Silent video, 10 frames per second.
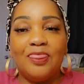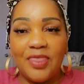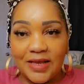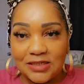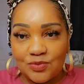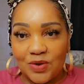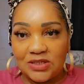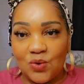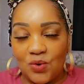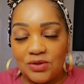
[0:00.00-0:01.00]
This
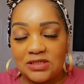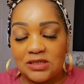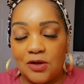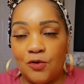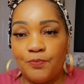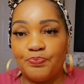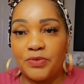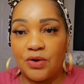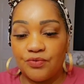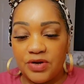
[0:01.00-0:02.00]
was also
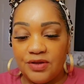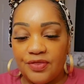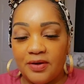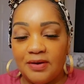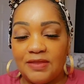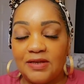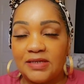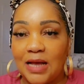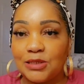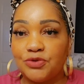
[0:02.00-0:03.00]
a wreath in the
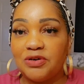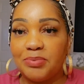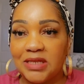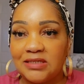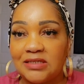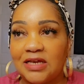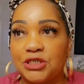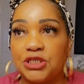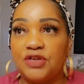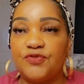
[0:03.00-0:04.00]
Dollar Tree Plus
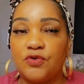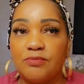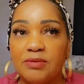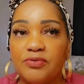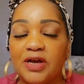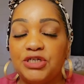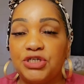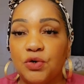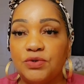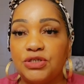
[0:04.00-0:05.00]
section. If you remember, I
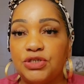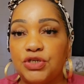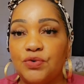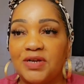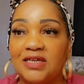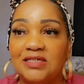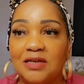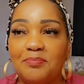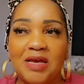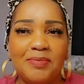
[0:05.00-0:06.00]
showed it to you and I
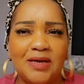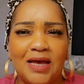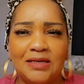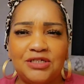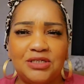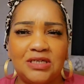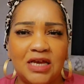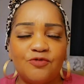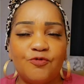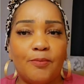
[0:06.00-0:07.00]
said maybe I should
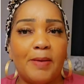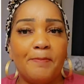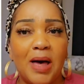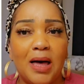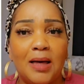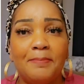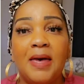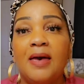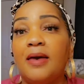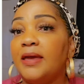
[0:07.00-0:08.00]
it for my mom
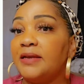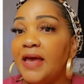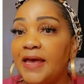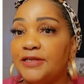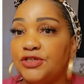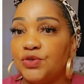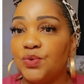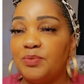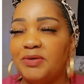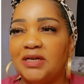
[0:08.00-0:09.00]
and add
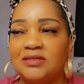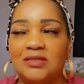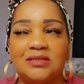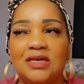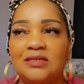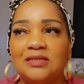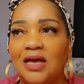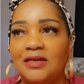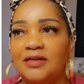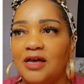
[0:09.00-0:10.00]
to it because it's, it's
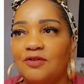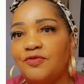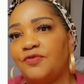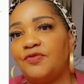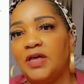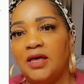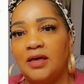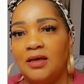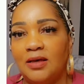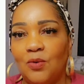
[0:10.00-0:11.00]
not enough
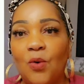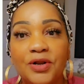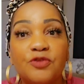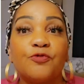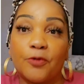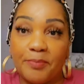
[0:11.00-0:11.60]
on it for